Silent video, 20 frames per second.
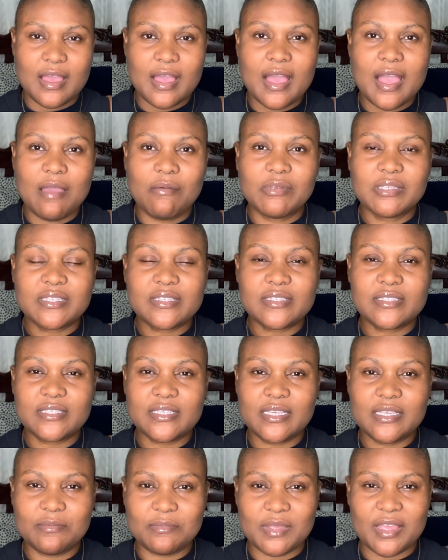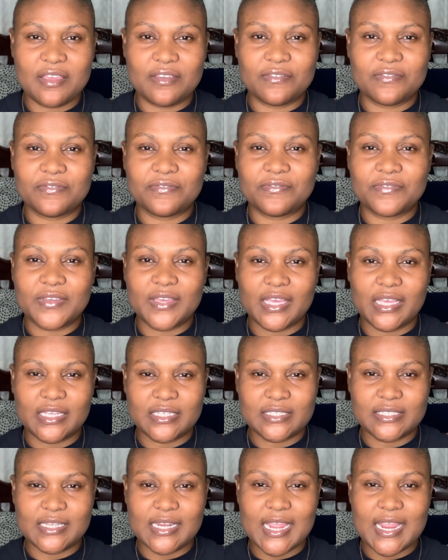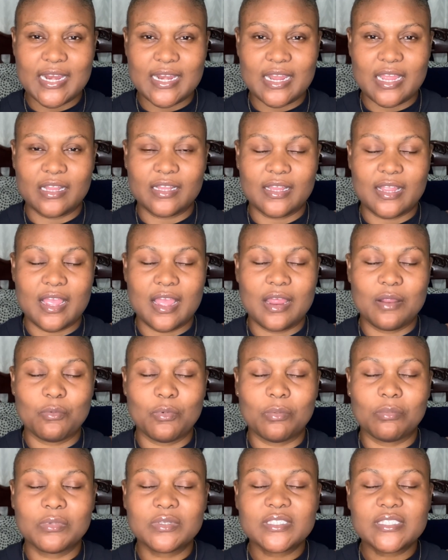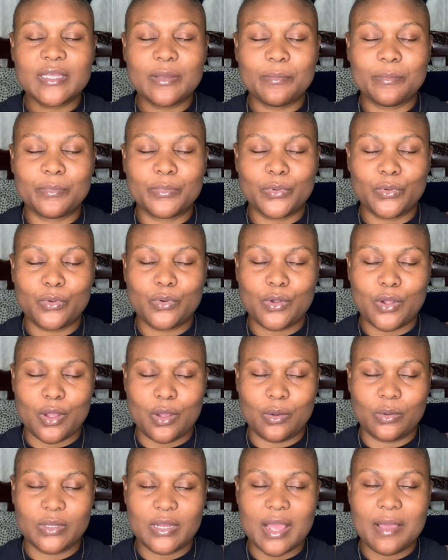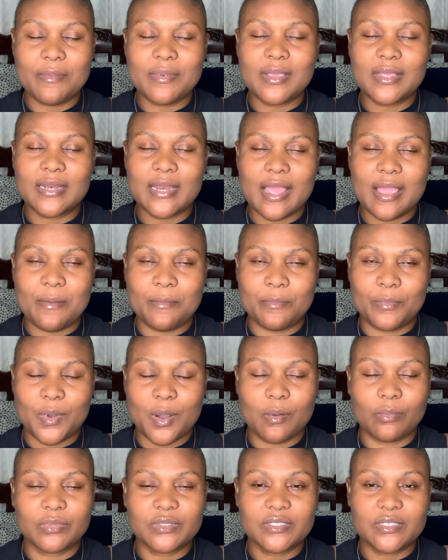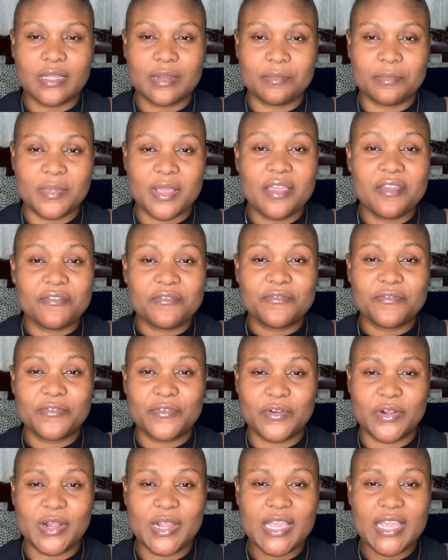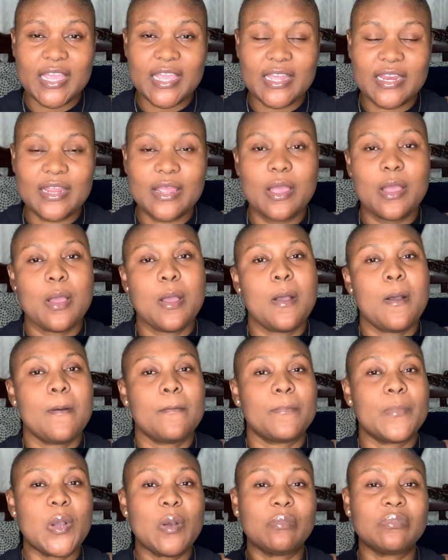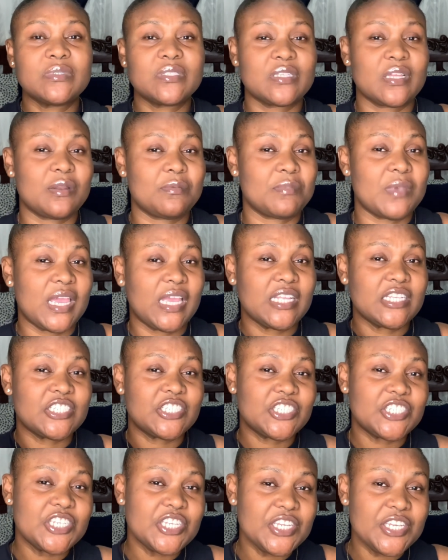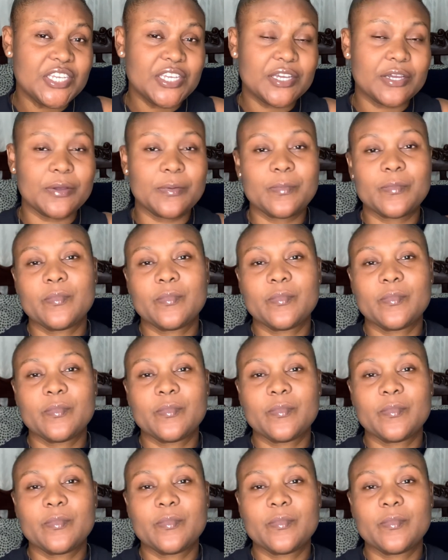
i'm seeing my face like that i'm almost mr broke out i mean like bumps on my forehead bumps on my cheek